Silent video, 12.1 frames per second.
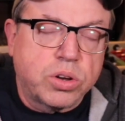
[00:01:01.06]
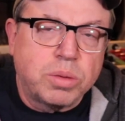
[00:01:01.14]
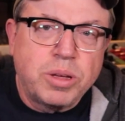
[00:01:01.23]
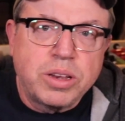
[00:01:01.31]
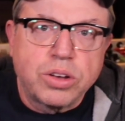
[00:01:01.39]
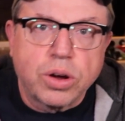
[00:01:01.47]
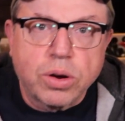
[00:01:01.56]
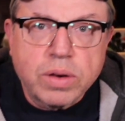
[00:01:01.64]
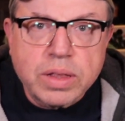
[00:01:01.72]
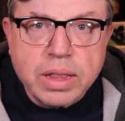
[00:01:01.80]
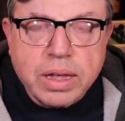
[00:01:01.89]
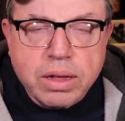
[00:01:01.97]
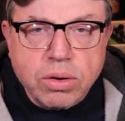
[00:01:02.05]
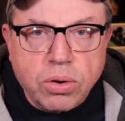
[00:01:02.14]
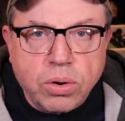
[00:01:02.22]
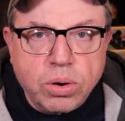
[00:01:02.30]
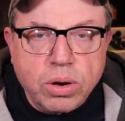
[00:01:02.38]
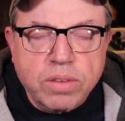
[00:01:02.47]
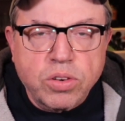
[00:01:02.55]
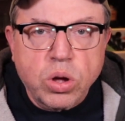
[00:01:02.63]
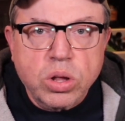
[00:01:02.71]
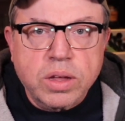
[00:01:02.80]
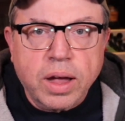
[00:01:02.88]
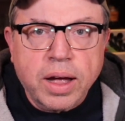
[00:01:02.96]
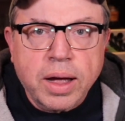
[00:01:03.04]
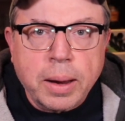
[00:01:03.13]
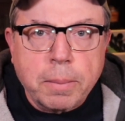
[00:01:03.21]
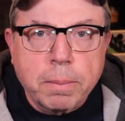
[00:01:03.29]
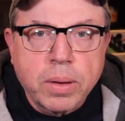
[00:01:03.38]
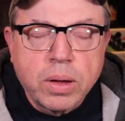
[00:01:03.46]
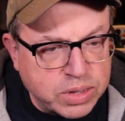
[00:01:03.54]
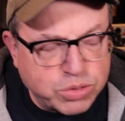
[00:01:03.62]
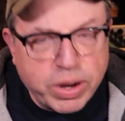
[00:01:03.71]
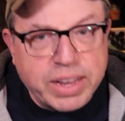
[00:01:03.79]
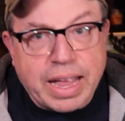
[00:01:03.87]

do you mean currently or of all time? Because right